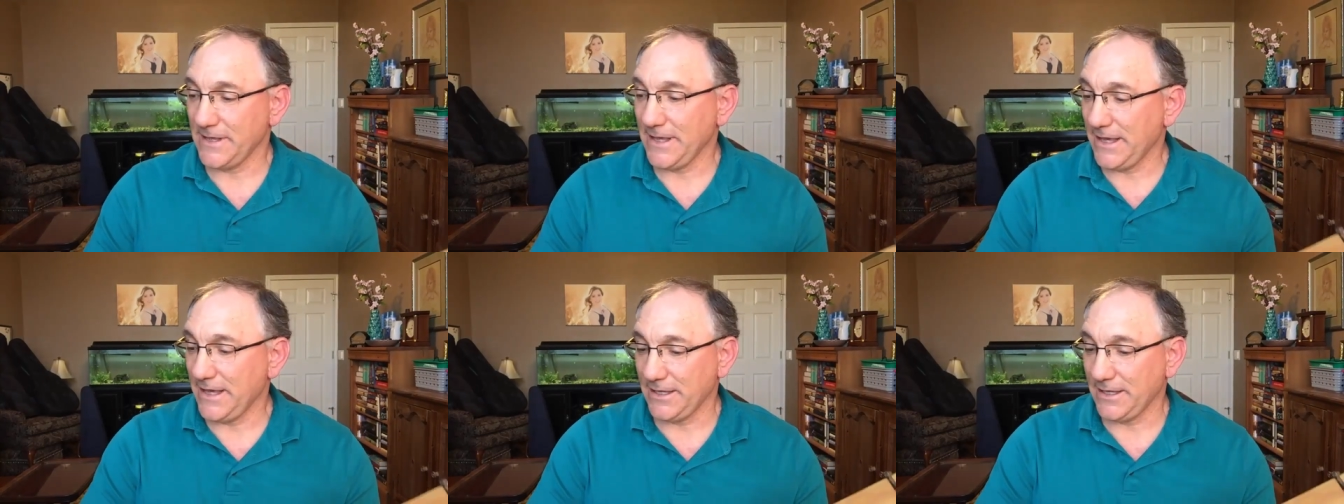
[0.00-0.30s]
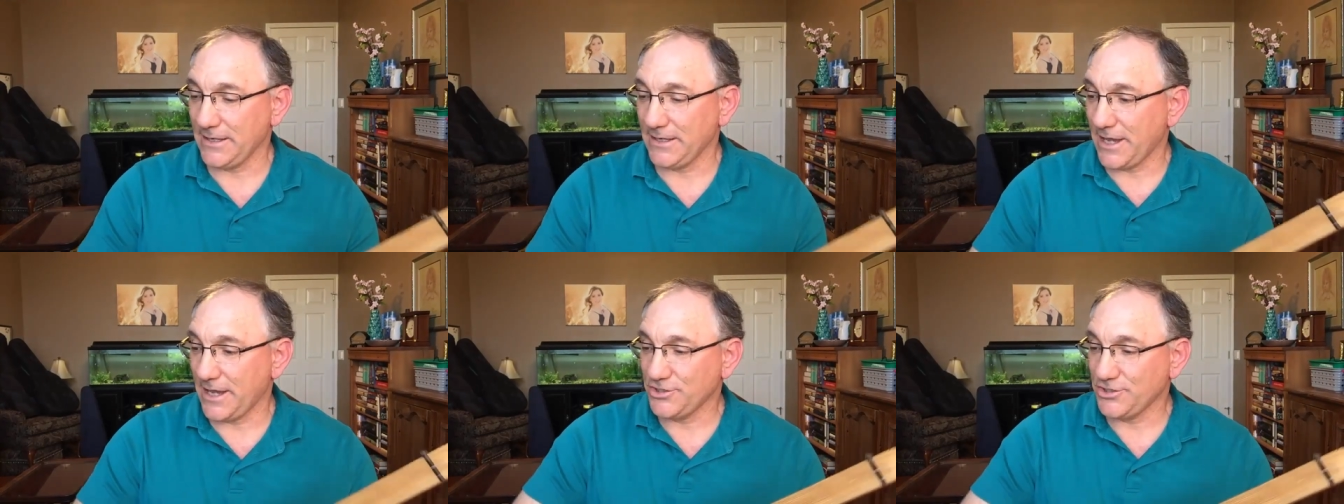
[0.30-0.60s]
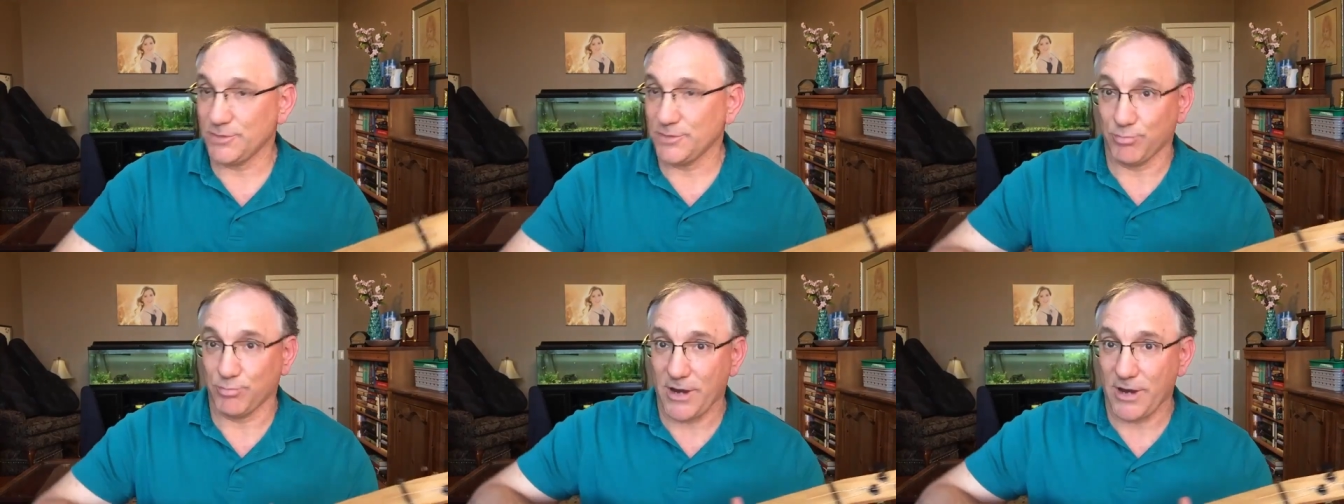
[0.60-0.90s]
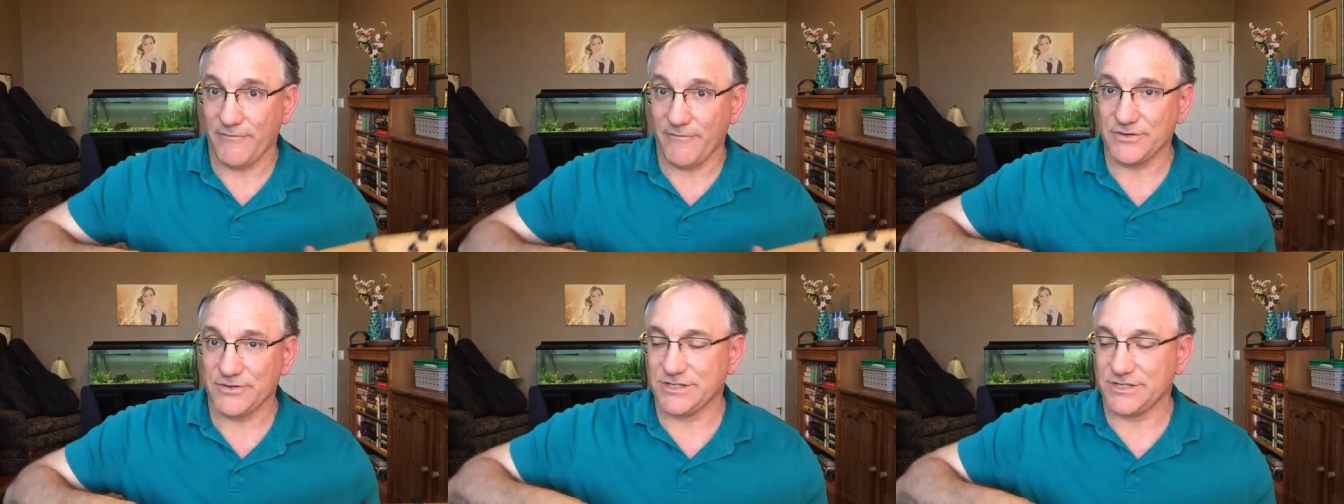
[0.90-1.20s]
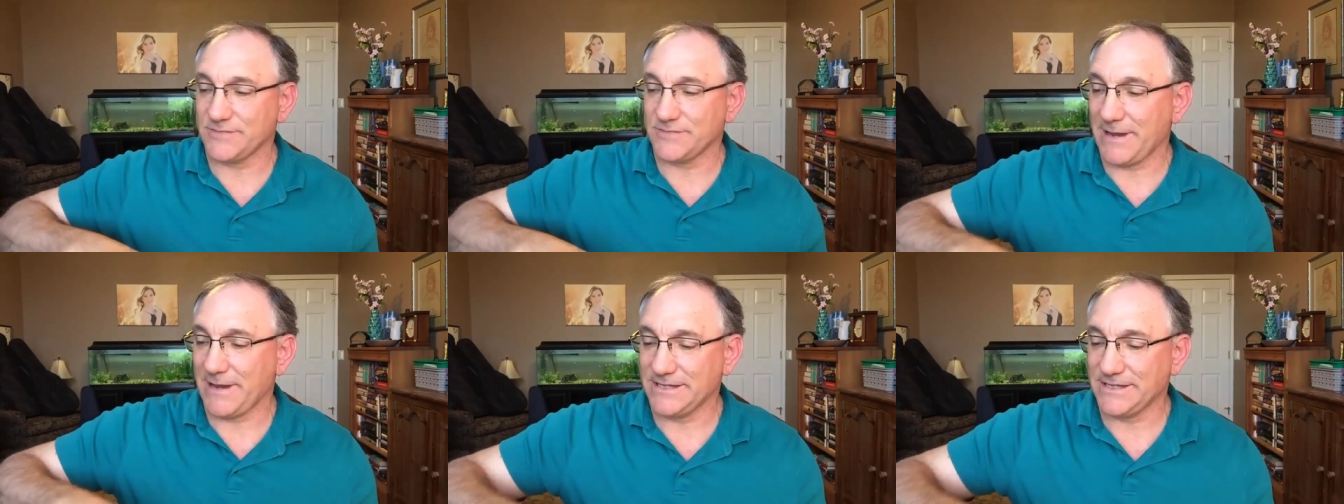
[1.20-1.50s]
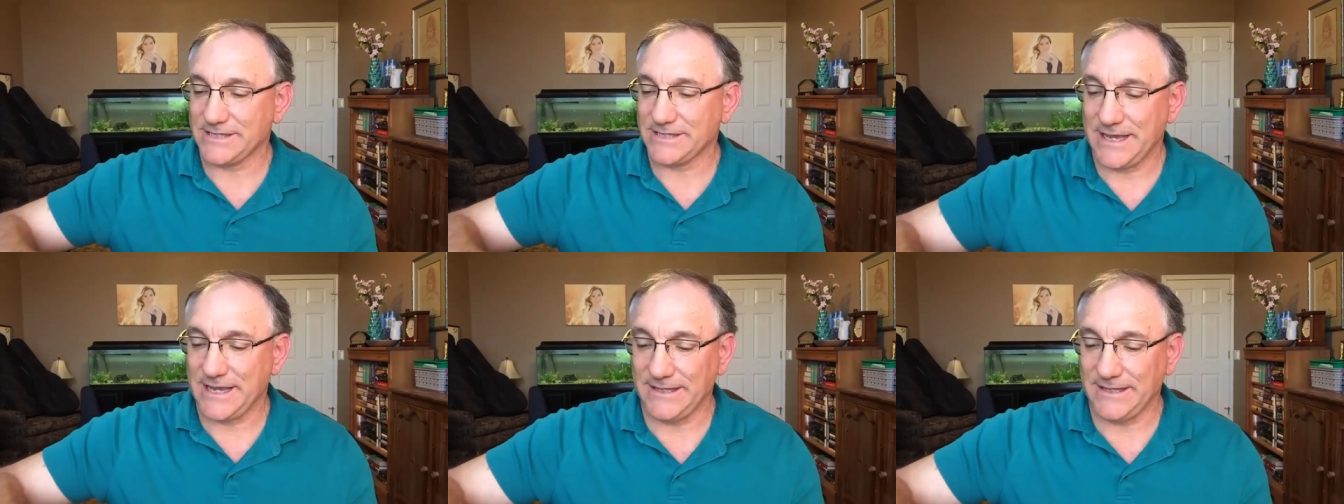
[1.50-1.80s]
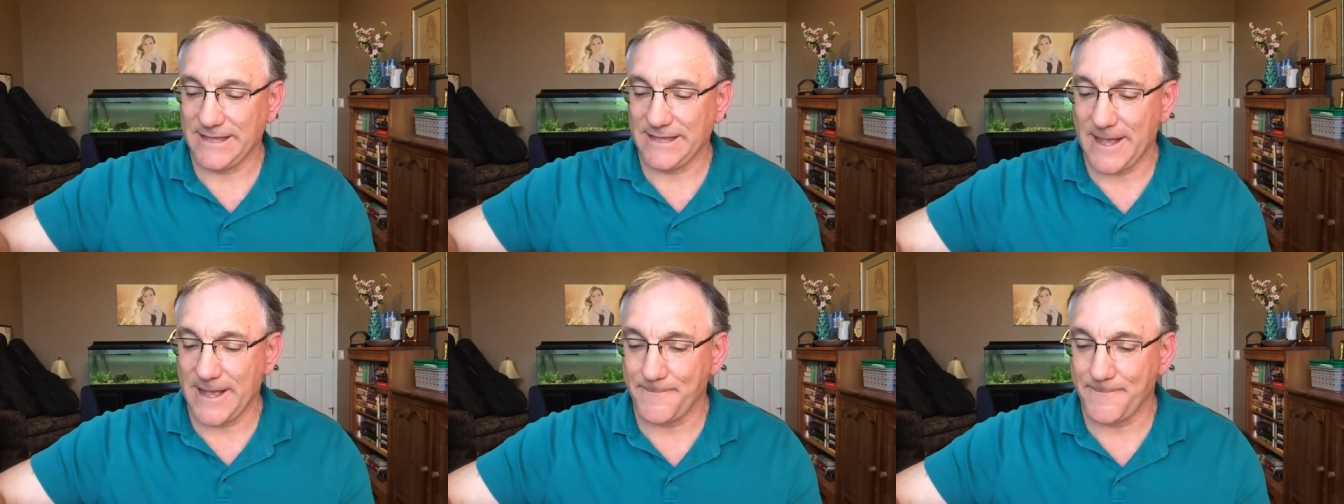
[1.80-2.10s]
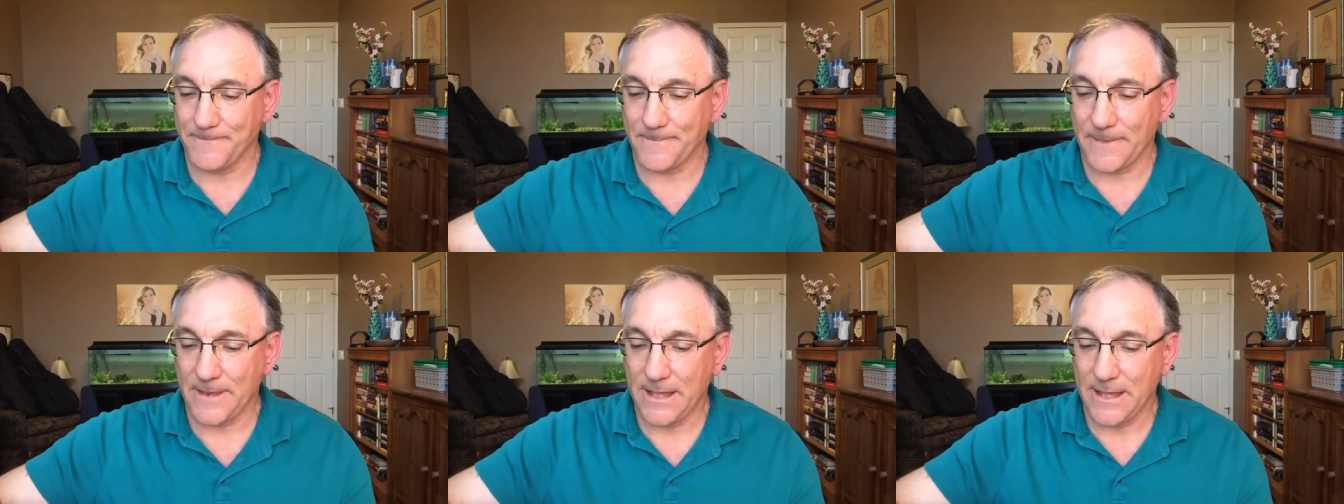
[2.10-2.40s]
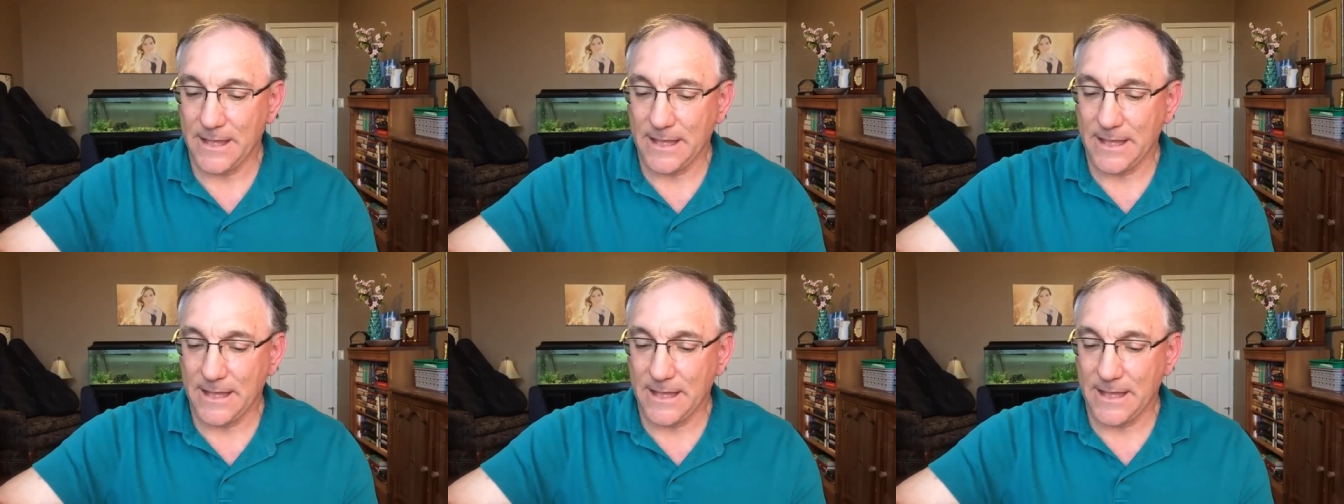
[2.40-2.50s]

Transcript: And I should preface this by saying that